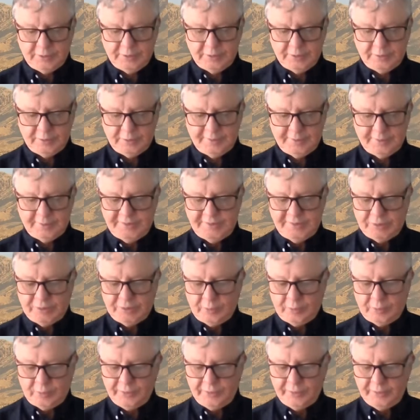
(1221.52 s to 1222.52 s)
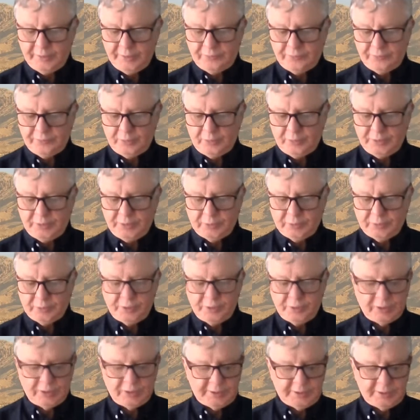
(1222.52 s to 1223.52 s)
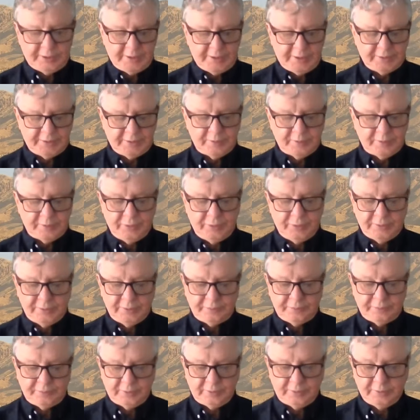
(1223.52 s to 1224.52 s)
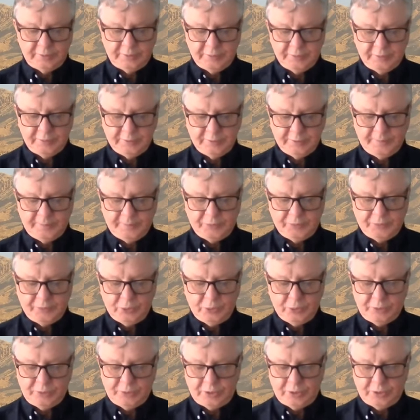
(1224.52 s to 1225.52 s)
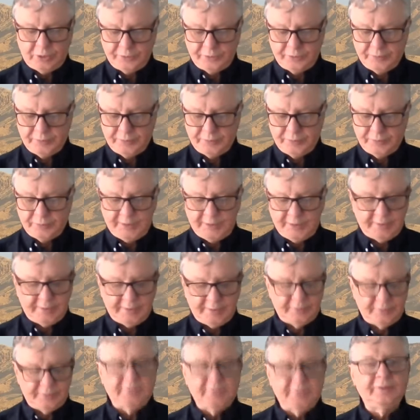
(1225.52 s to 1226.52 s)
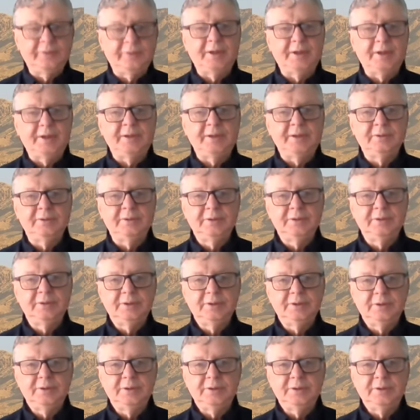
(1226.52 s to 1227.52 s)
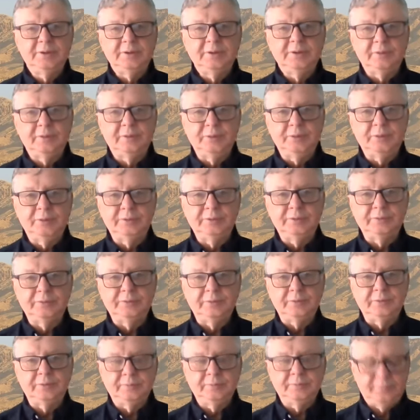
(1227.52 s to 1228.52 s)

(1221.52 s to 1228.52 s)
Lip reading: Let each one therefore become godlike and beautiful, who would contemplate the divine and beautiful.